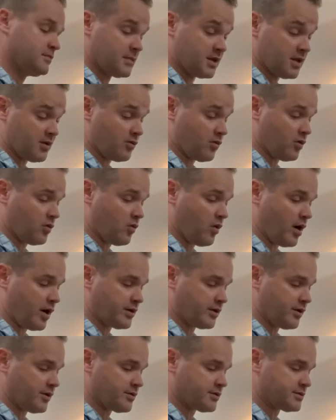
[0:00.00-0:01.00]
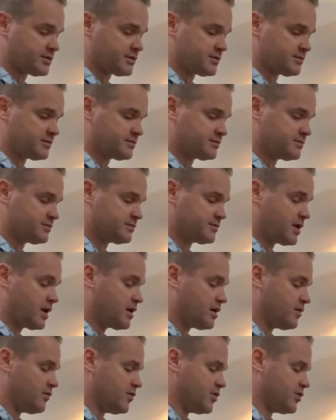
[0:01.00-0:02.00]
they're all white notes.
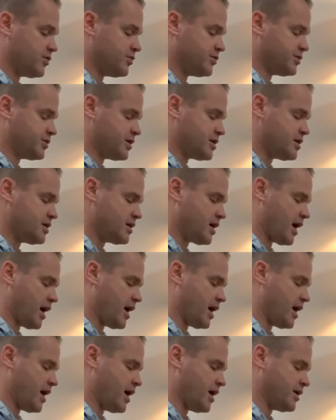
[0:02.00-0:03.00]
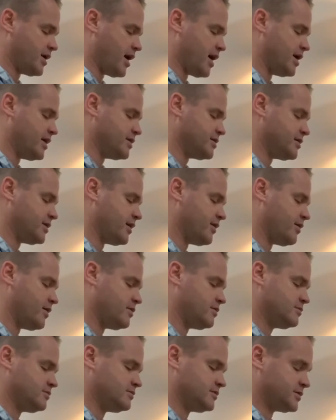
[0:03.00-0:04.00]
If you do D and A
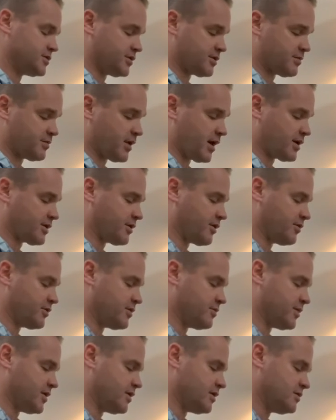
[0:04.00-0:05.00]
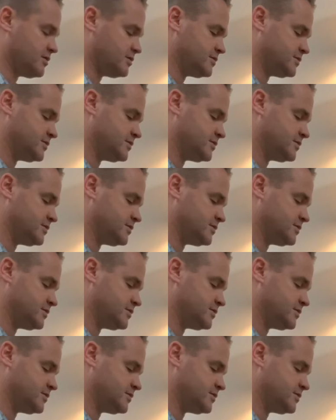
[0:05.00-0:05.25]
together, it's got the black note in the middle.